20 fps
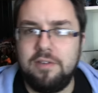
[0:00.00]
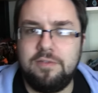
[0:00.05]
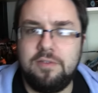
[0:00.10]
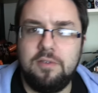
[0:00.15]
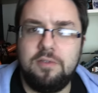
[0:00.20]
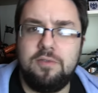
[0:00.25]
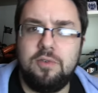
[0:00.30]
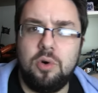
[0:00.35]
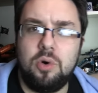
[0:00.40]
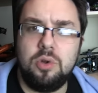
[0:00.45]

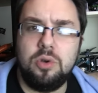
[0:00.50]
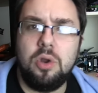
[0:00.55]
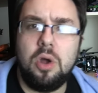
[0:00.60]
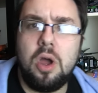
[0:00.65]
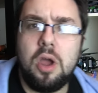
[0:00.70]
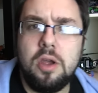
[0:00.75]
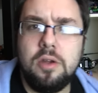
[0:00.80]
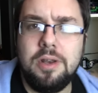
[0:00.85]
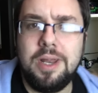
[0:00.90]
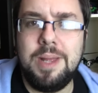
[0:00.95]
for
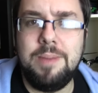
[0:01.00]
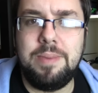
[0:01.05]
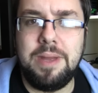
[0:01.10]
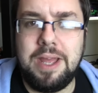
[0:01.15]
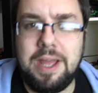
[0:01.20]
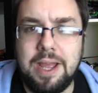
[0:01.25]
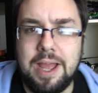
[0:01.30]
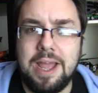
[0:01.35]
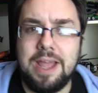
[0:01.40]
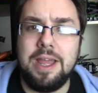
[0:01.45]
not only
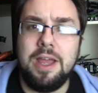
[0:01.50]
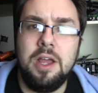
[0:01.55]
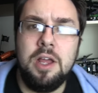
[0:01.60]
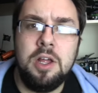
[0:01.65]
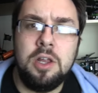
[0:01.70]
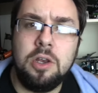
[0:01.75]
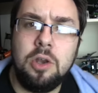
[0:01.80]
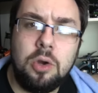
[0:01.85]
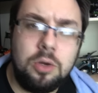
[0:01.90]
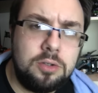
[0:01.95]
being a
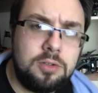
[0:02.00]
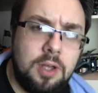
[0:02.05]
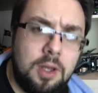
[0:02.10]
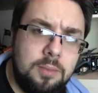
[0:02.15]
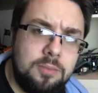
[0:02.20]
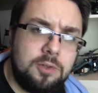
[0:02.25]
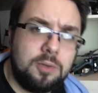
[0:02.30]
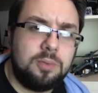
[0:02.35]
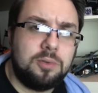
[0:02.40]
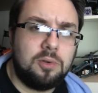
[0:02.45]

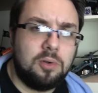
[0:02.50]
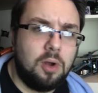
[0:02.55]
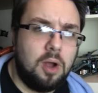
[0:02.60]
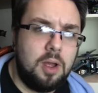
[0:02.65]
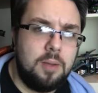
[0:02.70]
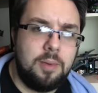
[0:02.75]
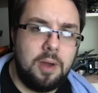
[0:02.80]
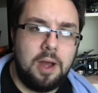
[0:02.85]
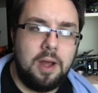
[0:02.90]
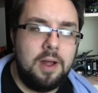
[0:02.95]
long-term
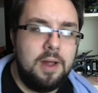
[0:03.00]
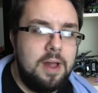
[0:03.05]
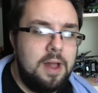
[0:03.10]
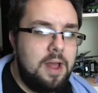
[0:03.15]
subscriber,